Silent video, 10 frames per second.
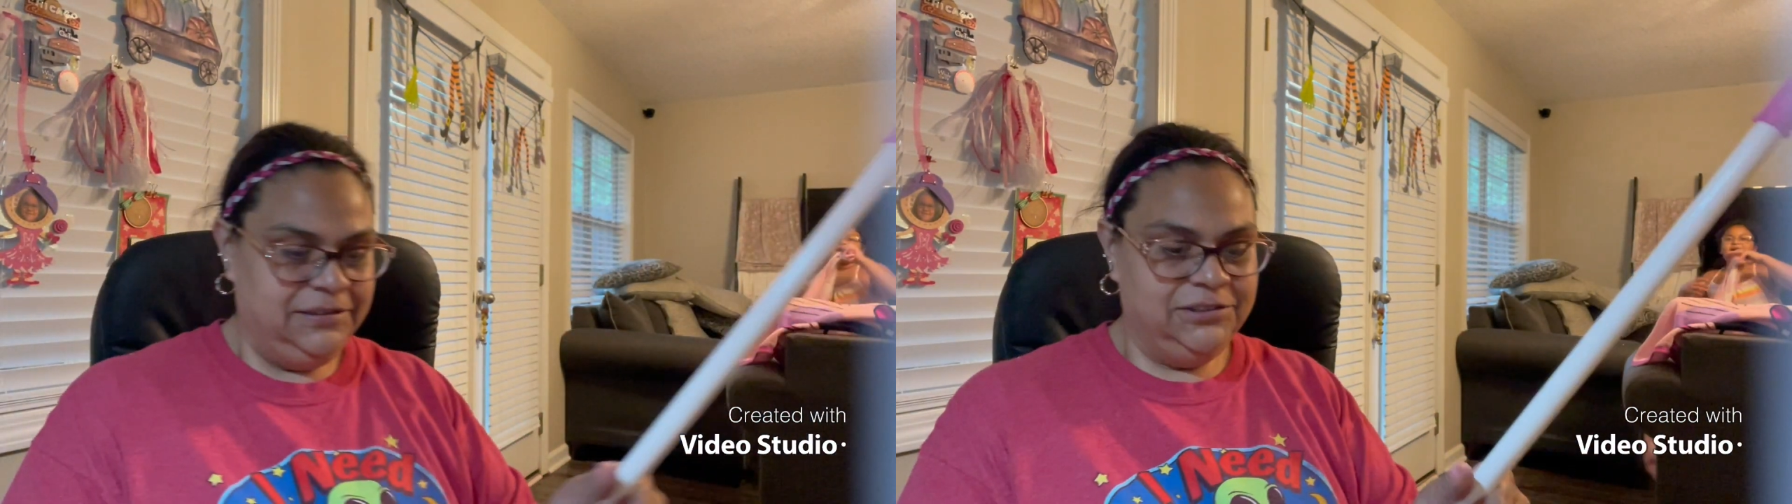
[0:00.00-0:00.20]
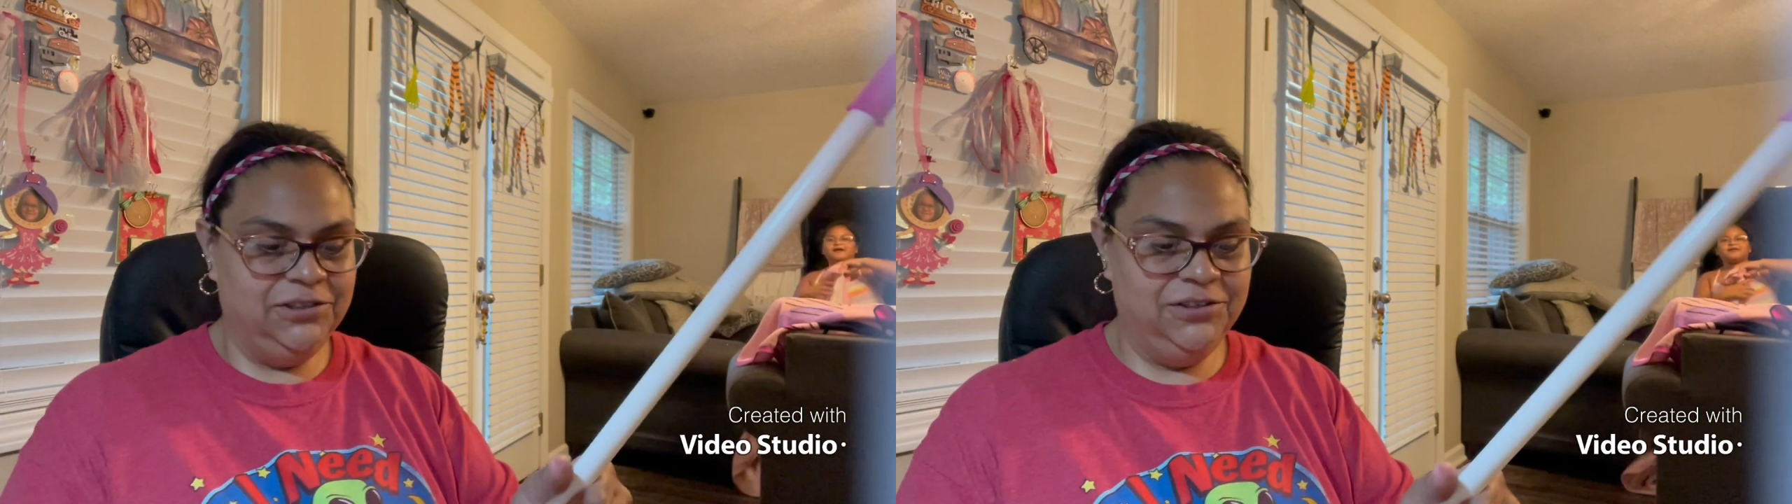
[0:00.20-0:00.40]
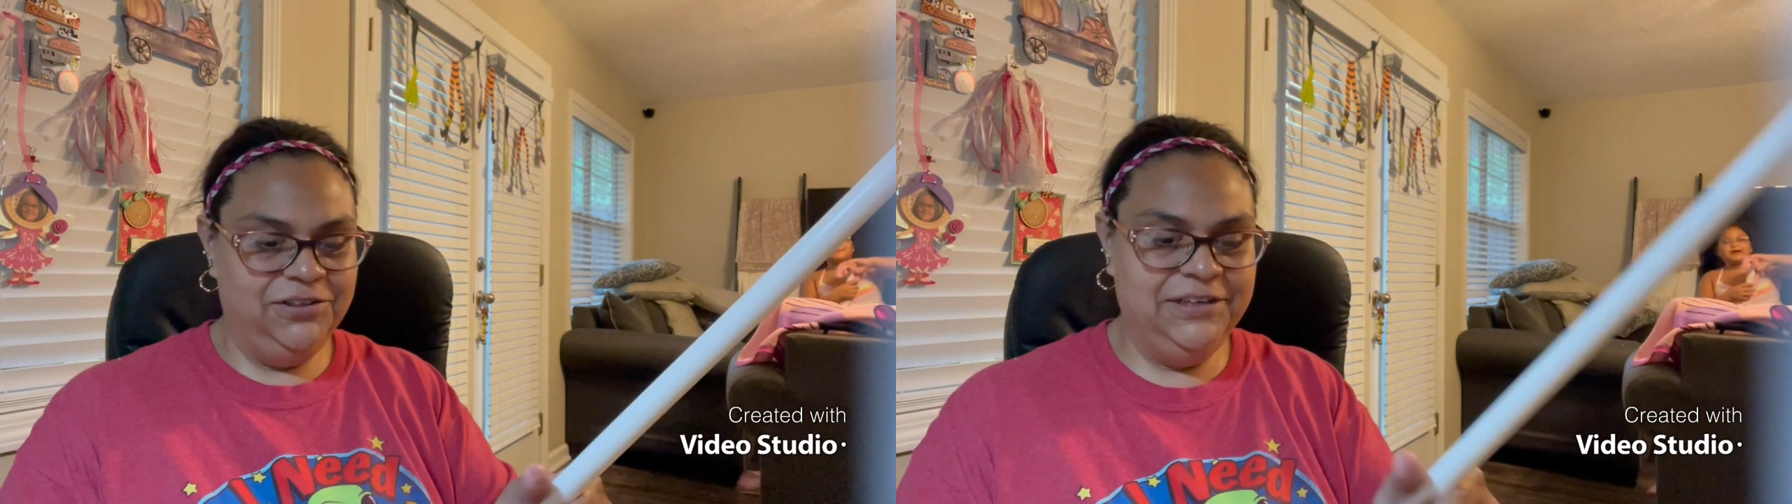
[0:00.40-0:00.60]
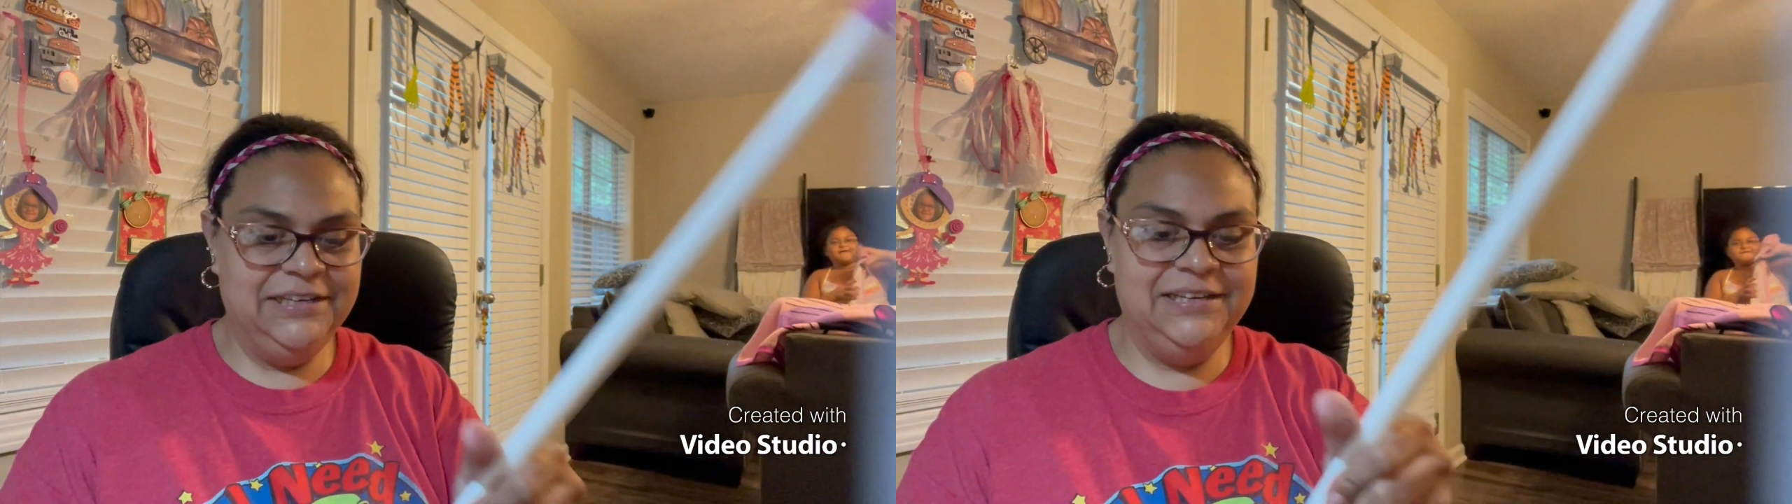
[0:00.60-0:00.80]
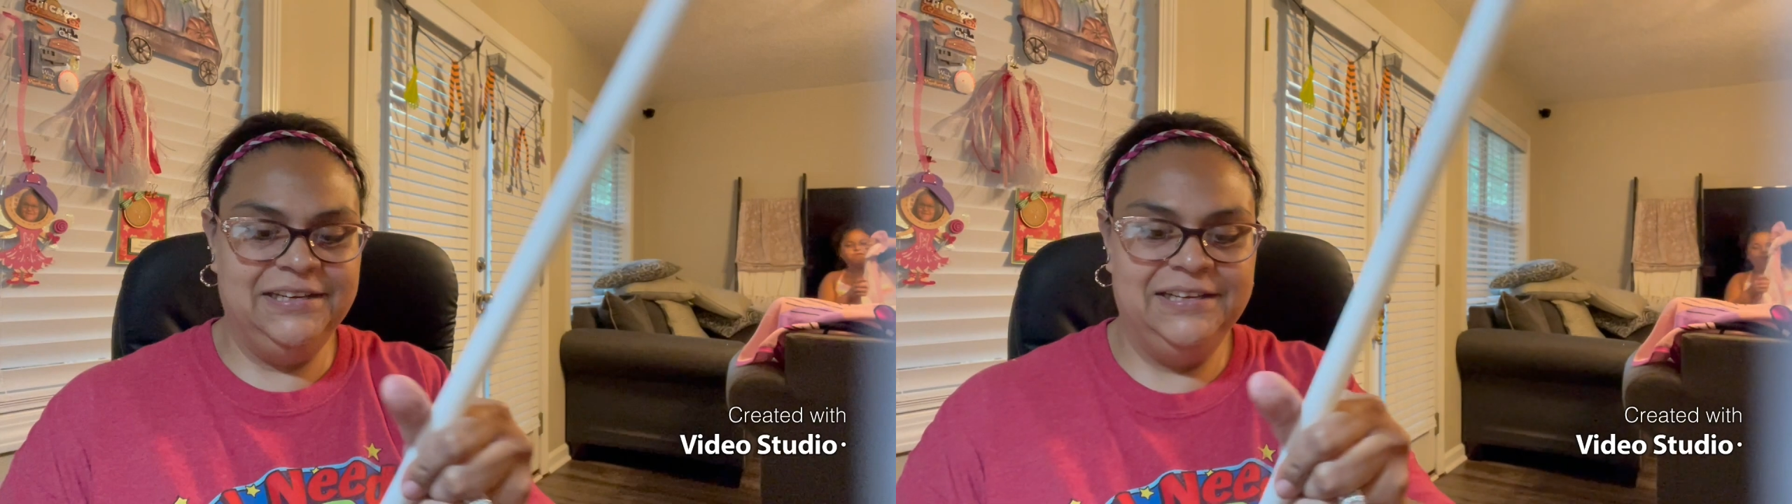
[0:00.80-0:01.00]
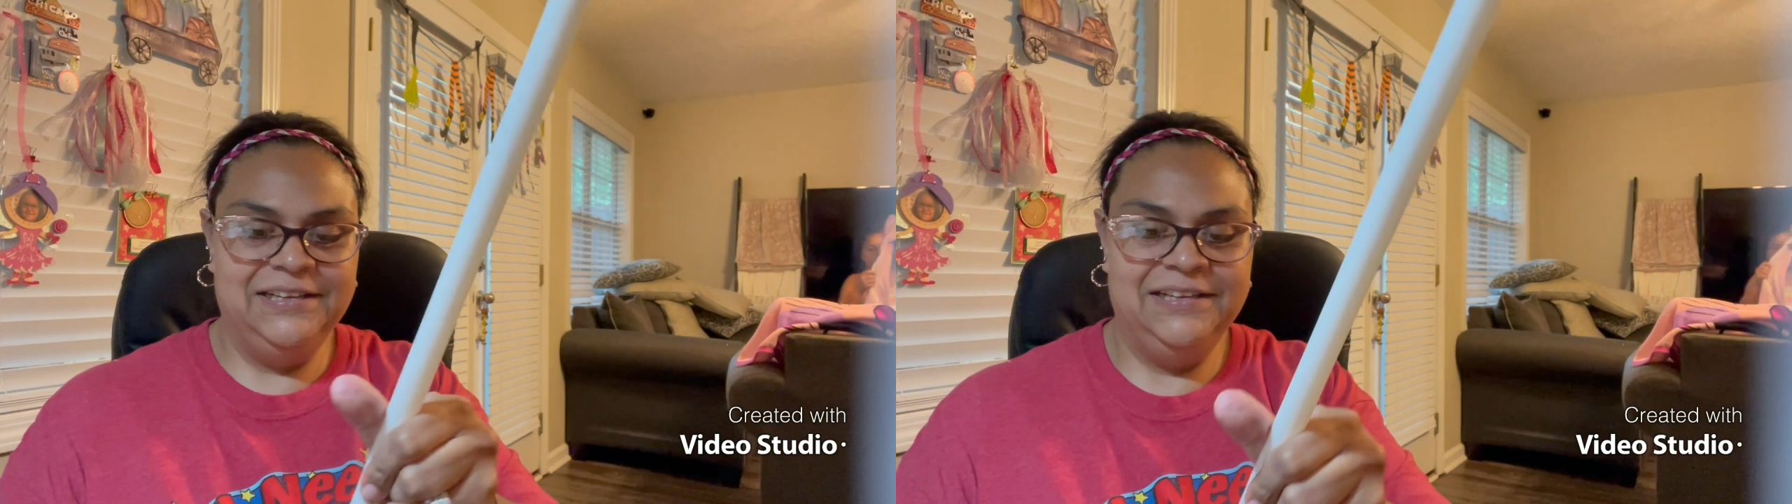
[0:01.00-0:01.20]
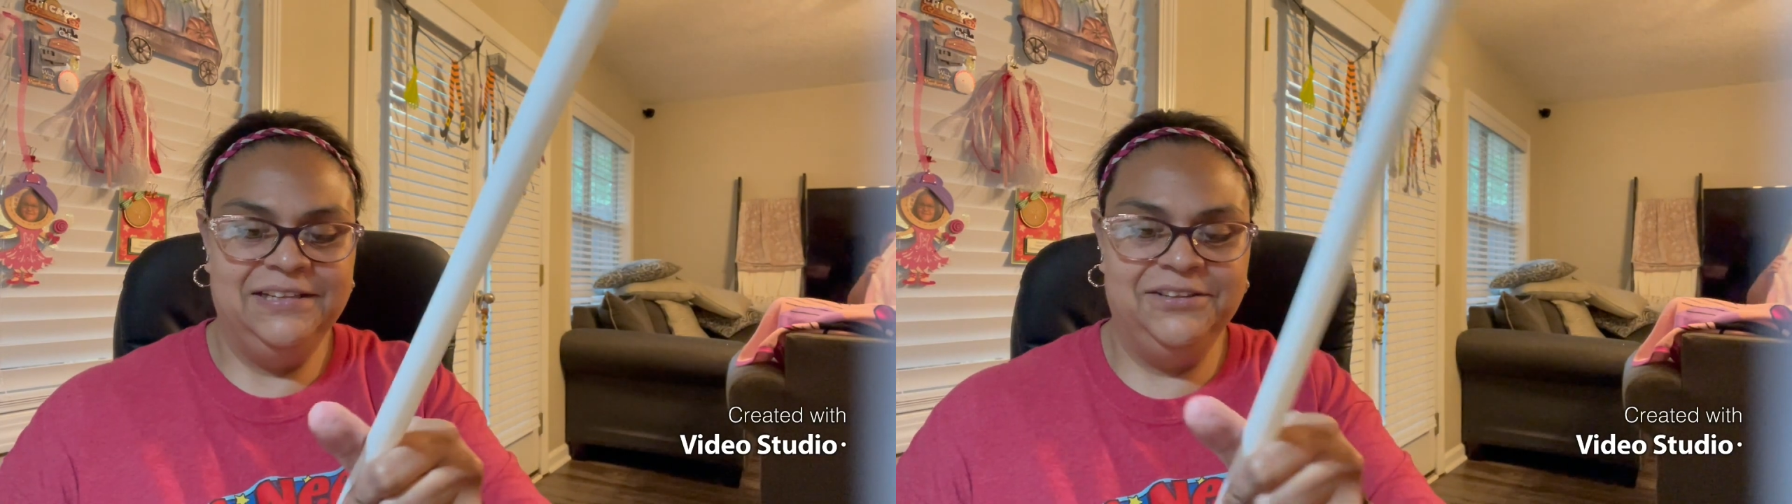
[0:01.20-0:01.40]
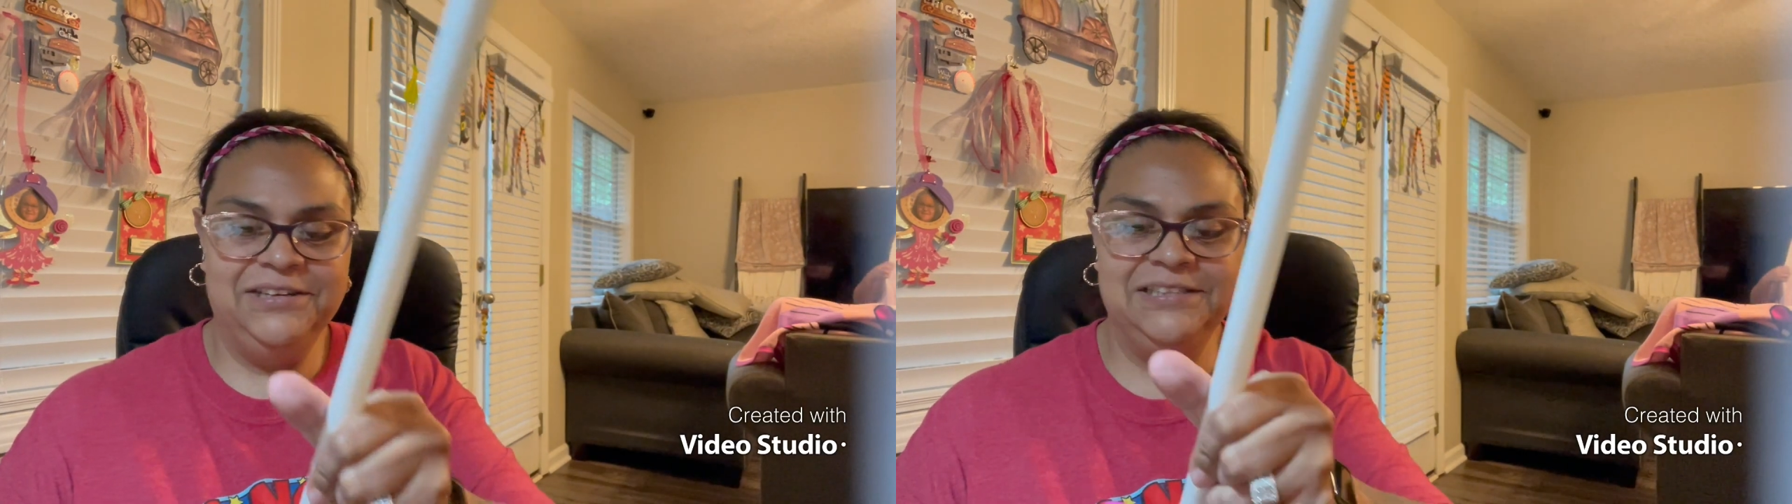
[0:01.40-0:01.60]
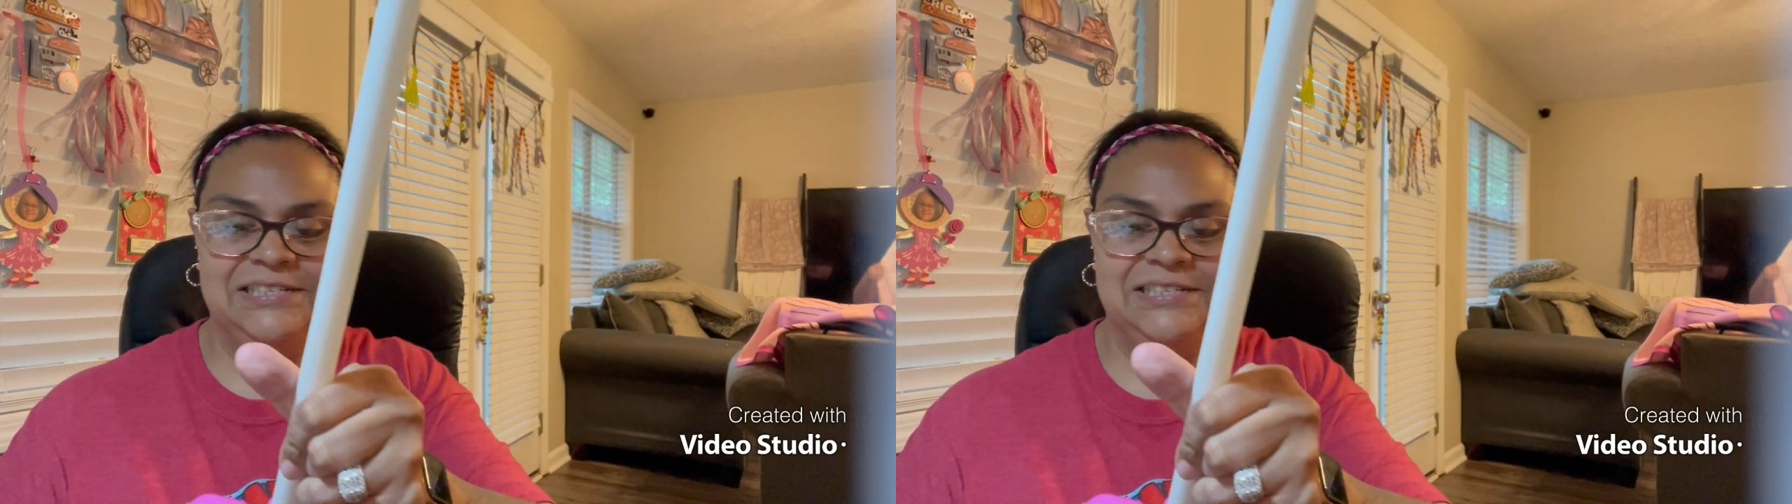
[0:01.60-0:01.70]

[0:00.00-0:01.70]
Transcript: So look at the